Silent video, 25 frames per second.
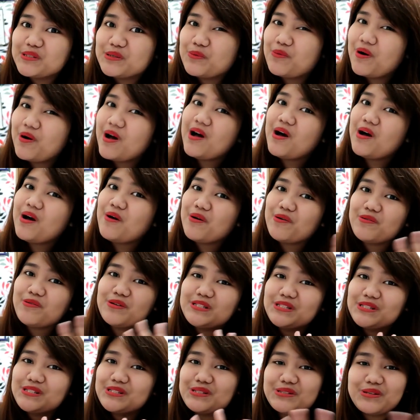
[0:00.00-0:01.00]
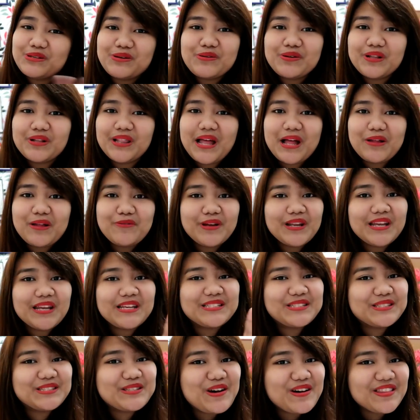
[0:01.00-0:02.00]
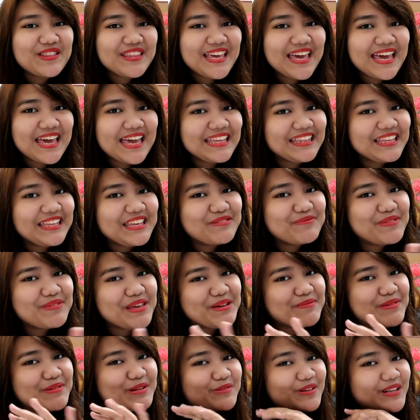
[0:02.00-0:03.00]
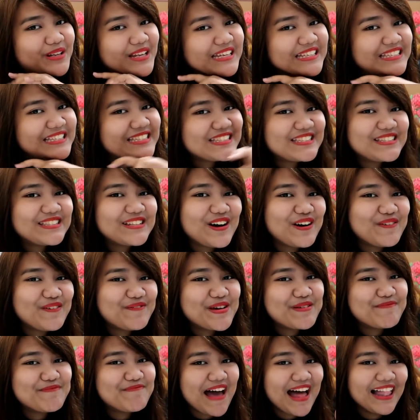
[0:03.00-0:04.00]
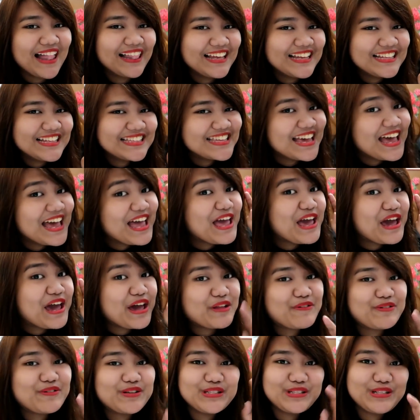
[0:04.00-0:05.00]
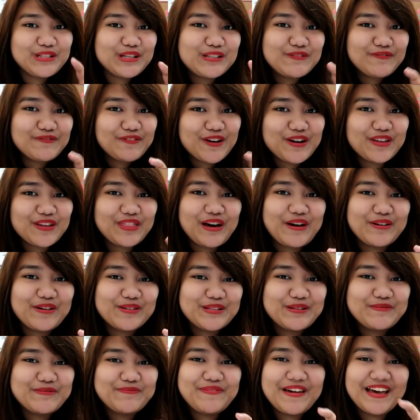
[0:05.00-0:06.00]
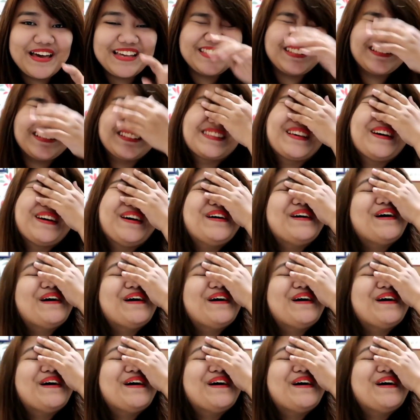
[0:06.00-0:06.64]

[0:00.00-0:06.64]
So wow, I was so glad when I saw the ADB, but when I saw my balance, it was just 4,000 pesos.